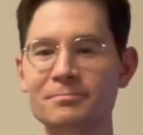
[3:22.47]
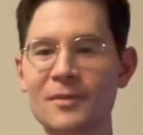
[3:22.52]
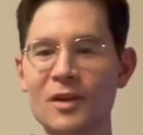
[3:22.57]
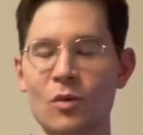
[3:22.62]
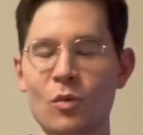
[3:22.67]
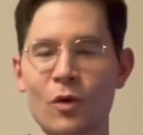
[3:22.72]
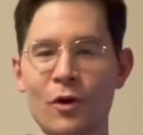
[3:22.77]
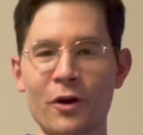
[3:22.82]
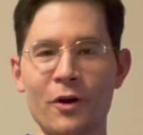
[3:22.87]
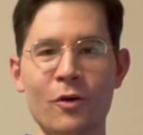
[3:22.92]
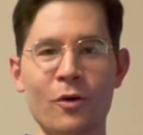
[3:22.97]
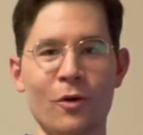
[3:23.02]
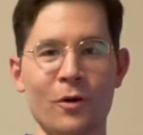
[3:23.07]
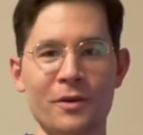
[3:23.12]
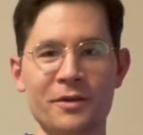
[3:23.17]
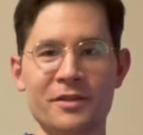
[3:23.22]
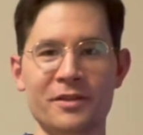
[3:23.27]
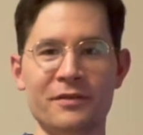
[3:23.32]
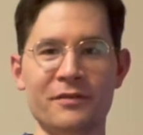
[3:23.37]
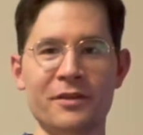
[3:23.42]

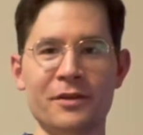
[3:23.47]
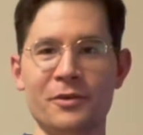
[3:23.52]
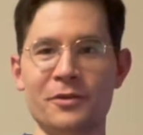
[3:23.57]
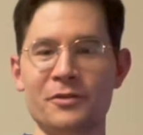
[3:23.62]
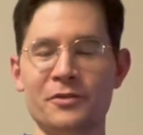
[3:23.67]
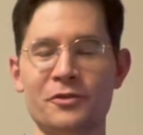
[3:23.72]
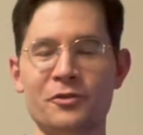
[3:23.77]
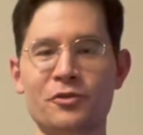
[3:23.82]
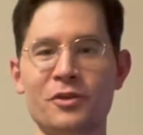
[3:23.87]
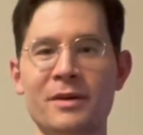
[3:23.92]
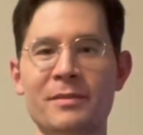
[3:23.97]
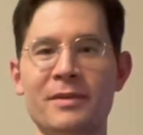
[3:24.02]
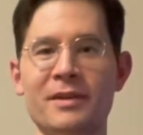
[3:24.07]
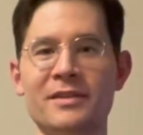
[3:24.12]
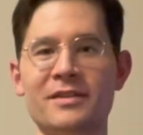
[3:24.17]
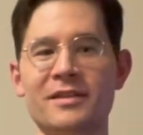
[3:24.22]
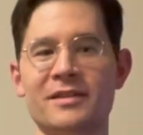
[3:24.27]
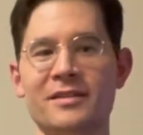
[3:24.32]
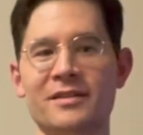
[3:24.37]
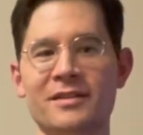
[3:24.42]
Workhorse of those
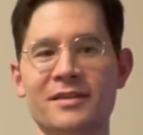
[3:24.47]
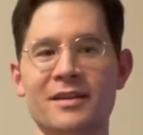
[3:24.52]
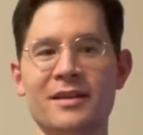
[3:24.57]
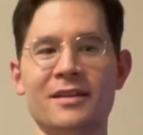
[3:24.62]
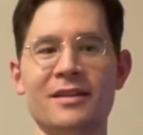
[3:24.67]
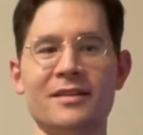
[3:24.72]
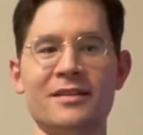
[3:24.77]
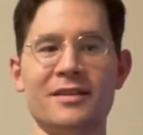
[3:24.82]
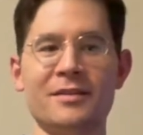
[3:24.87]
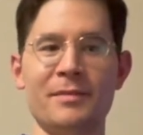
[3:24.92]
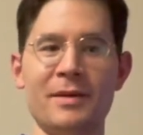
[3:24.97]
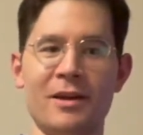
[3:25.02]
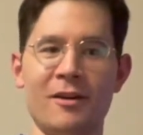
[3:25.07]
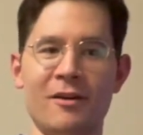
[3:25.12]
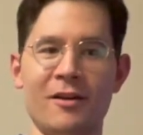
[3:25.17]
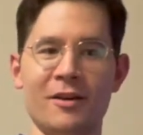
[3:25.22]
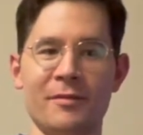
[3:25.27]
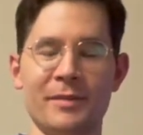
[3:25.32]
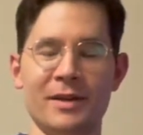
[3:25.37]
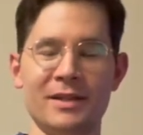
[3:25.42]
treatments is cement
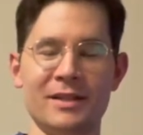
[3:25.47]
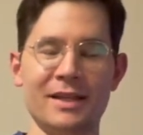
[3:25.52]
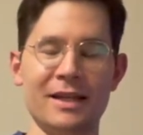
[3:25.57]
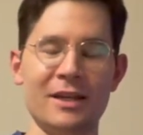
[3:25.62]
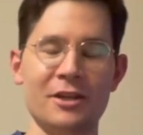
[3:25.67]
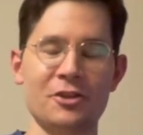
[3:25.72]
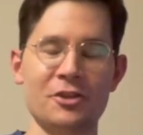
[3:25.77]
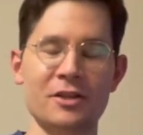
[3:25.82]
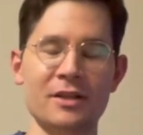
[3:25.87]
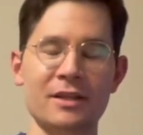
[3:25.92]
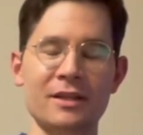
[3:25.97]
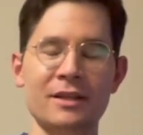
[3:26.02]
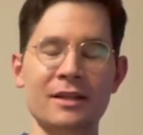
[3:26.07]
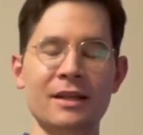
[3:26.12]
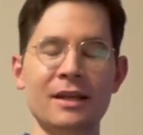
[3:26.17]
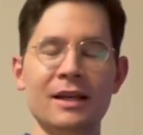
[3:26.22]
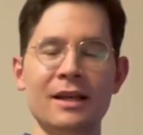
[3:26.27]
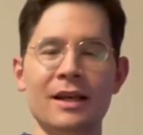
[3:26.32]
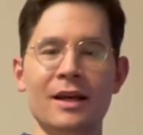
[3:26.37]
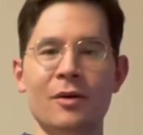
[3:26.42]
augmentation,
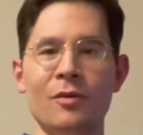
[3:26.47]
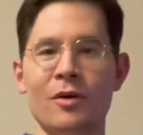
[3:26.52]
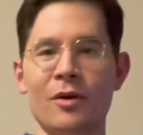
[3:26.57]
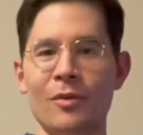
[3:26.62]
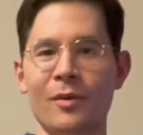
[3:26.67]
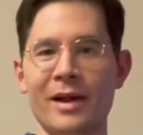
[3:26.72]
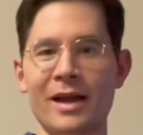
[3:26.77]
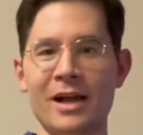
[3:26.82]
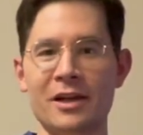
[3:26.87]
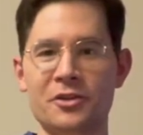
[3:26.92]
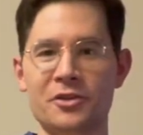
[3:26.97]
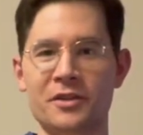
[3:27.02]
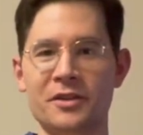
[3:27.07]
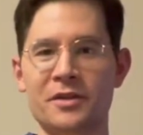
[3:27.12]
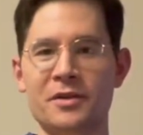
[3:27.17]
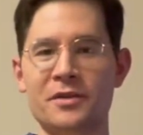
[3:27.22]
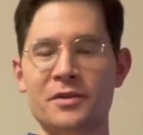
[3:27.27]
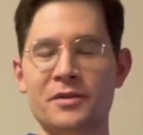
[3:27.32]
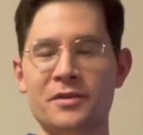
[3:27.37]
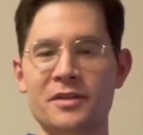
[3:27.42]
where we actually
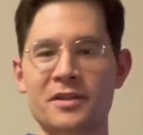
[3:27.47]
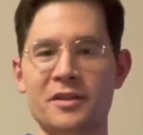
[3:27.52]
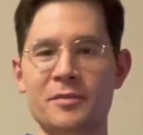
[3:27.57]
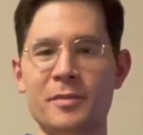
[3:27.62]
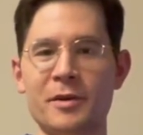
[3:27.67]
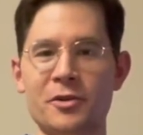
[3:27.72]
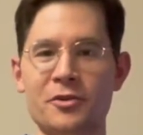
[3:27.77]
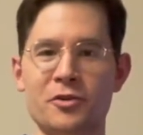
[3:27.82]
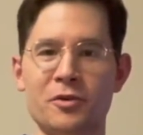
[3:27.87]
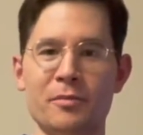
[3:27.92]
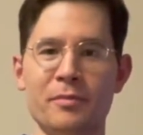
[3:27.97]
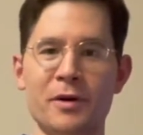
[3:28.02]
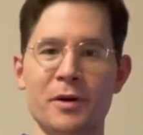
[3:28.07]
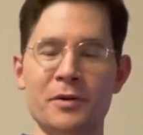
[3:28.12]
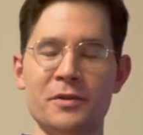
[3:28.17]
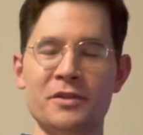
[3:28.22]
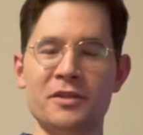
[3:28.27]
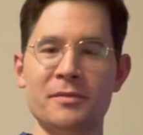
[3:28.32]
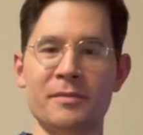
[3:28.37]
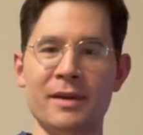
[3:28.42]
use a special
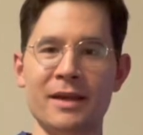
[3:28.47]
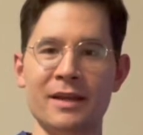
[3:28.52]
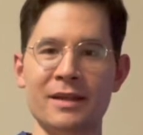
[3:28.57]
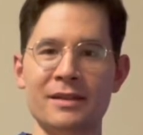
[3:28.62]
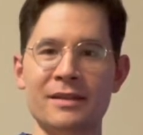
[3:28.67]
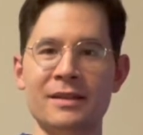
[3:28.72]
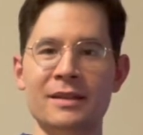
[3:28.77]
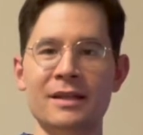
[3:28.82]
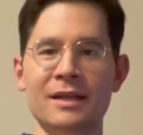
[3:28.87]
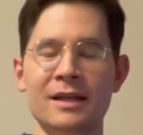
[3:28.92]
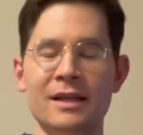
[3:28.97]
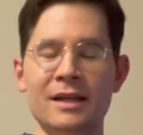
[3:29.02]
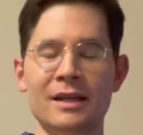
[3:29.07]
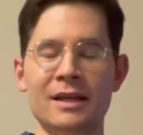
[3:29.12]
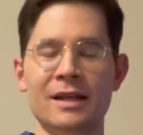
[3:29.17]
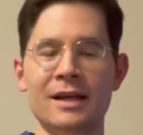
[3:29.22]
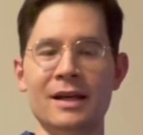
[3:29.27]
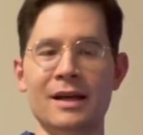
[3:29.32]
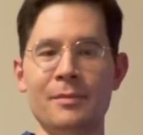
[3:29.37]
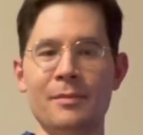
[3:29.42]
bone cement,
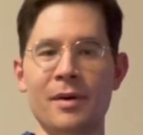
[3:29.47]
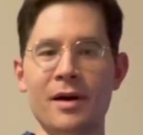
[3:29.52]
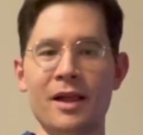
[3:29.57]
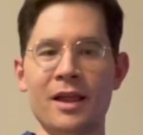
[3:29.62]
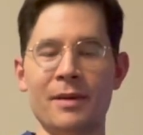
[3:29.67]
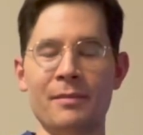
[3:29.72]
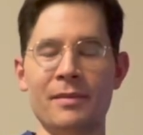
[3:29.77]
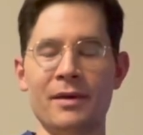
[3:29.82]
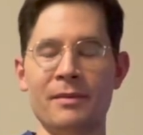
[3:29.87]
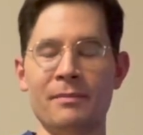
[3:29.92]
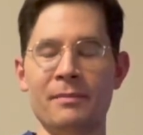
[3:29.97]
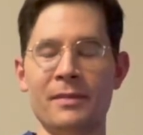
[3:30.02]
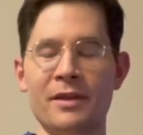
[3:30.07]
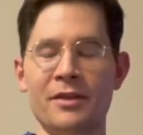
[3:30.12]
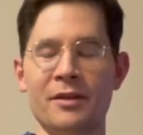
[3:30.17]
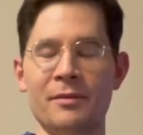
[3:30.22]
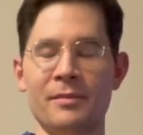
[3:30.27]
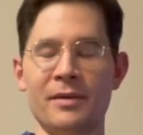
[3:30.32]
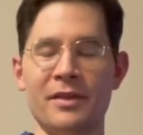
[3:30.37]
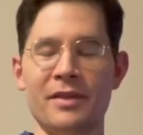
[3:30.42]

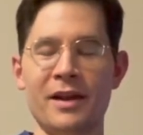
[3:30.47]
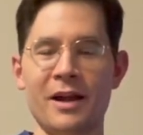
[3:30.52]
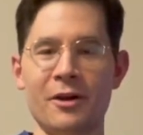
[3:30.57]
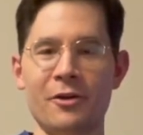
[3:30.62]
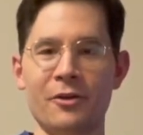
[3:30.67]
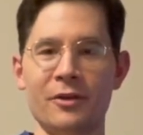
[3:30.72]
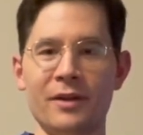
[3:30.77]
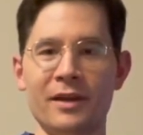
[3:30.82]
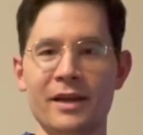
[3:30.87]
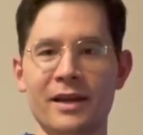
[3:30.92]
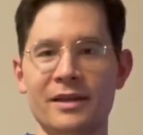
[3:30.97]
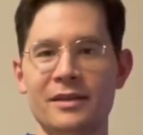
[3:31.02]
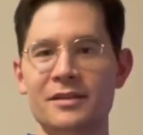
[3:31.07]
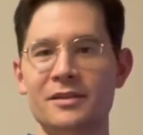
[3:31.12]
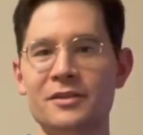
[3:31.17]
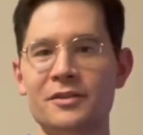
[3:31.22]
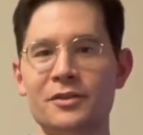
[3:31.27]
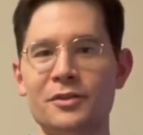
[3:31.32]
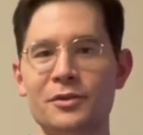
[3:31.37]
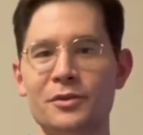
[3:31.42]
polymethyl methacrylate,
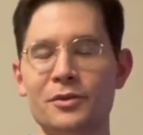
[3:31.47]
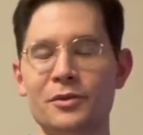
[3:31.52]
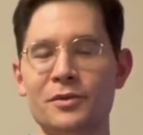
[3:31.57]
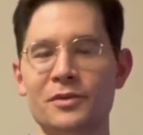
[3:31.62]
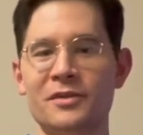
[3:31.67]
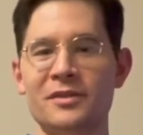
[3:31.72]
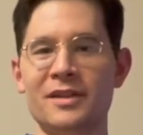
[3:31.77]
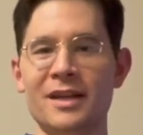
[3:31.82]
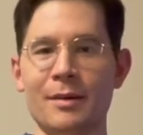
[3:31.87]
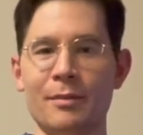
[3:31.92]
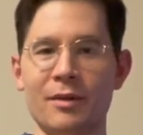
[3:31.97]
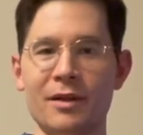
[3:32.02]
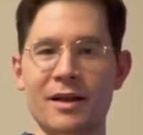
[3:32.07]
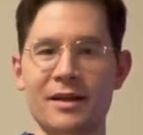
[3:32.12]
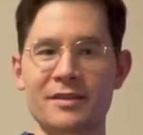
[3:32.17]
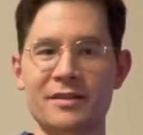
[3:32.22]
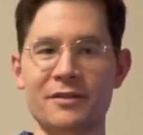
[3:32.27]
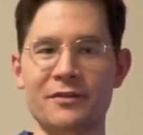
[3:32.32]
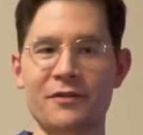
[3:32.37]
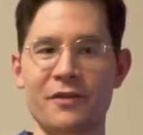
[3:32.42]
to
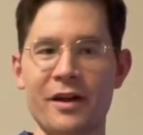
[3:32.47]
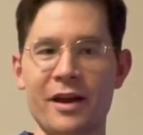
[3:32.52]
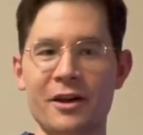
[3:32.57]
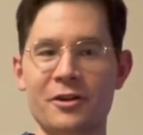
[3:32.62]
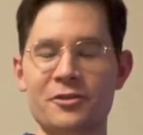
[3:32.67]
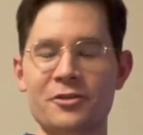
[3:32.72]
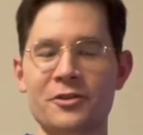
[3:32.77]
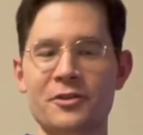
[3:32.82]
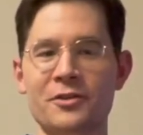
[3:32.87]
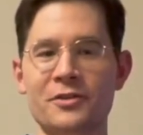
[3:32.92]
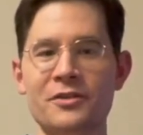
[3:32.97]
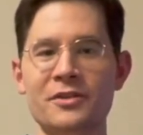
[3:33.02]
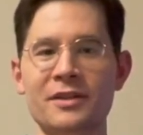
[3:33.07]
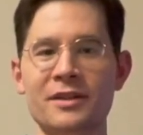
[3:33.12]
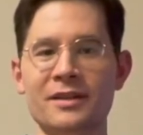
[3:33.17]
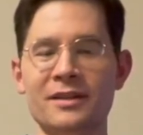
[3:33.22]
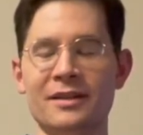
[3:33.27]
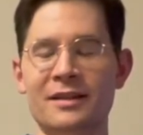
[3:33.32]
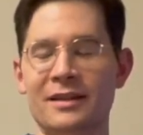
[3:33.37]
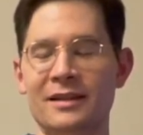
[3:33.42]
stabilize the fractures.
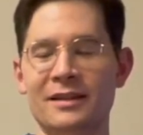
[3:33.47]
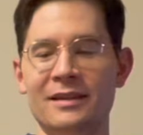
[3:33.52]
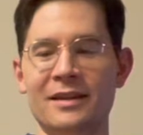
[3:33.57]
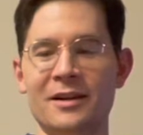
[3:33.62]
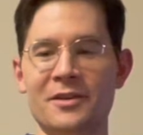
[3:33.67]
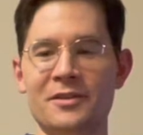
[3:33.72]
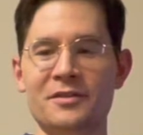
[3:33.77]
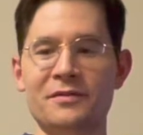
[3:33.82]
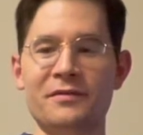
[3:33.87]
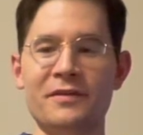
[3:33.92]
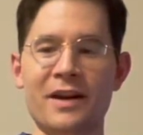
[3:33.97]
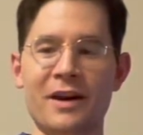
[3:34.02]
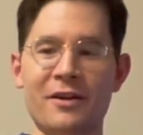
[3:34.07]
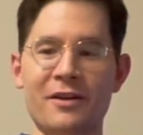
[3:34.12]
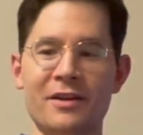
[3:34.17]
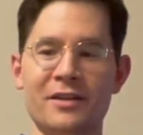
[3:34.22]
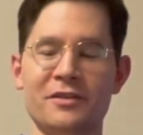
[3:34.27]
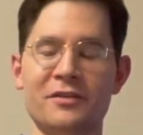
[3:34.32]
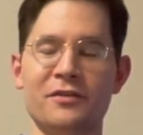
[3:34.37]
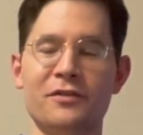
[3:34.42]
And there's
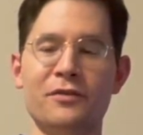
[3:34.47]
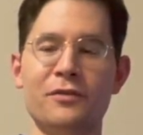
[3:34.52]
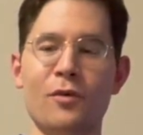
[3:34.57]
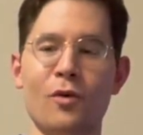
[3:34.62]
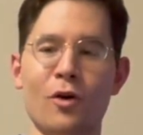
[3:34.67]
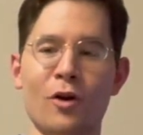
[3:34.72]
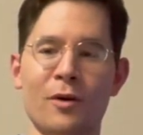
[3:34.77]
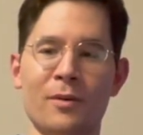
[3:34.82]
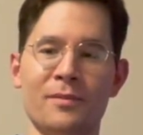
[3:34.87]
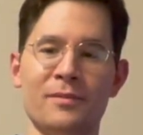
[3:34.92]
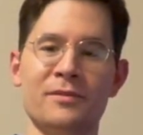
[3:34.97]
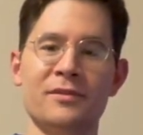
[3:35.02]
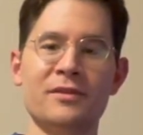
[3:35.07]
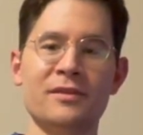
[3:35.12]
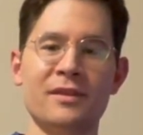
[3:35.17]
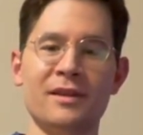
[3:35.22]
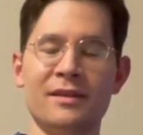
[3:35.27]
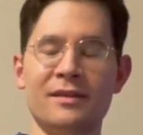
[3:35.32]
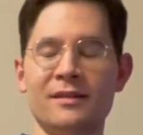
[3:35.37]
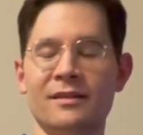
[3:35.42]
various forms
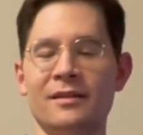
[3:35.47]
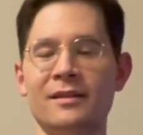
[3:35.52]
that